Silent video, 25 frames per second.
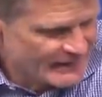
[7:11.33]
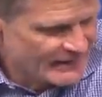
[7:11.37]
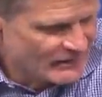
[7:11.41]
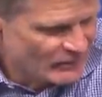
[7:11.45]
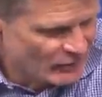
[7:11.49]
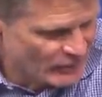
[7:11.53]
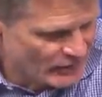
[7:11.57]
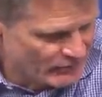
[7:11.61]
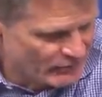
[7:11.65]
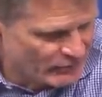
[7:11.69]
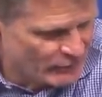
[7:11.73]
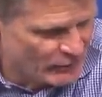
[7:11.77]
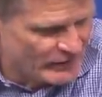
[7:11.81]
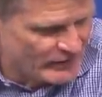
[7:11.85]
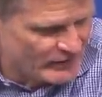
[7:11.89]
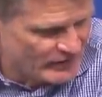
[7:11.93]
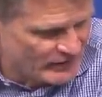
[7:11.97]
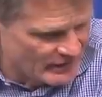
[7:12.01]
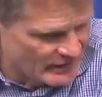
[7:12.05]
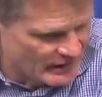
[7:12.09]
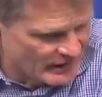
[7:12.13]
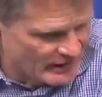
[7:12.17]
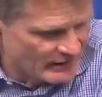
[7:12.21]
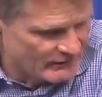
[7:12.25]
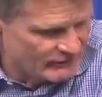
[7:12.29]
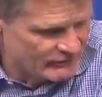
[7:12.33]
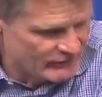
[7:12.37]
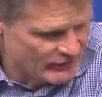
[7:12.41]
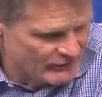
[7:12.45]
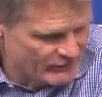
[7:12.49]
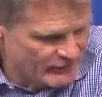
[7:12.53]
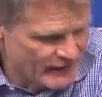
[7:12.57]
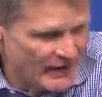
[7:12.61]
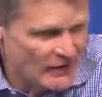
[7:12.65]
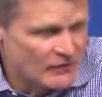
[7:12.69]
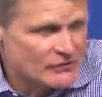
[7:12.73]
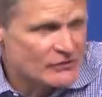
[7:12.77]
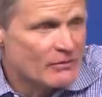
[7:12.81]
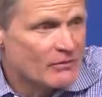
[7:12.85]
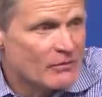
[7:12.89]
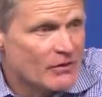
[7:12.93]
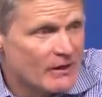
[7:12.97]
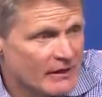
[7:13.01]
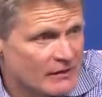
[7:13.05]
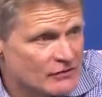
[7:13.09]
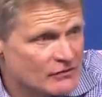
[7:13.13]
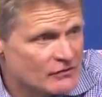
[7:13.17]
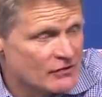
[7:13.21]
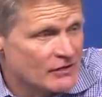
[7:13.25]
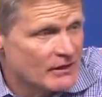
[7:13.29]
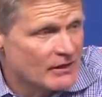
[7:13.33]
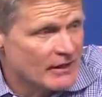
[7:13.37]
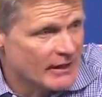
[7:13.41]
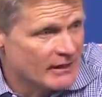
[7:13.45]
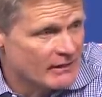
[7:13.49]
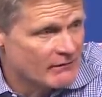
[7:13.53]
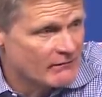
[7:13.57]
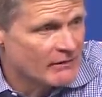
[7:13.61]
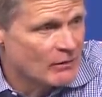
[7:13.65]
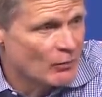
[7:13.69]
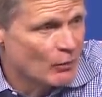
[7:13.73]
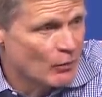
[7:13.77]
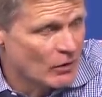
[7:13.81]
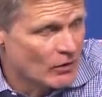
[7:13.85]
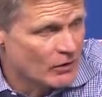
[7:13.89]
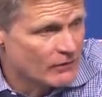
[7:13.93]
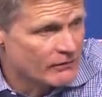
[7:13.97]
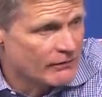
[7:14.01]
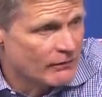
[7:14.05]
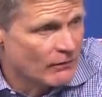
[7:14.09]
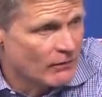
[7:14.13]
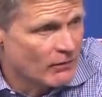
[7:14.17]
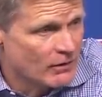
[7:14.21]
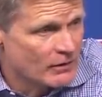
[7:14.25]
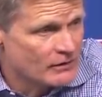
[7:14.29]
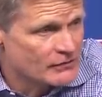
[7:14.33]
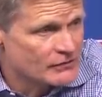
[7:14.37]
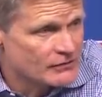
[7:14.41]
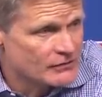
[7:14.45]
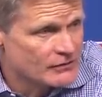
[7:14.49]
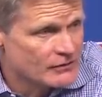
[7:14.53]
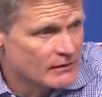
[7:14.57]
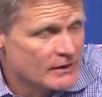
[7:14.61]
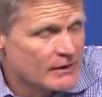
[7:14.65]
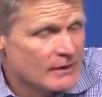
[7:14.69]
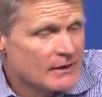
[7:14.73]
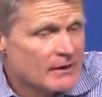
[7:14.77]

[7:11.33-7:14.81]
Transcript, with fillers: we've, we, uh, we found some things tonight that worked for us.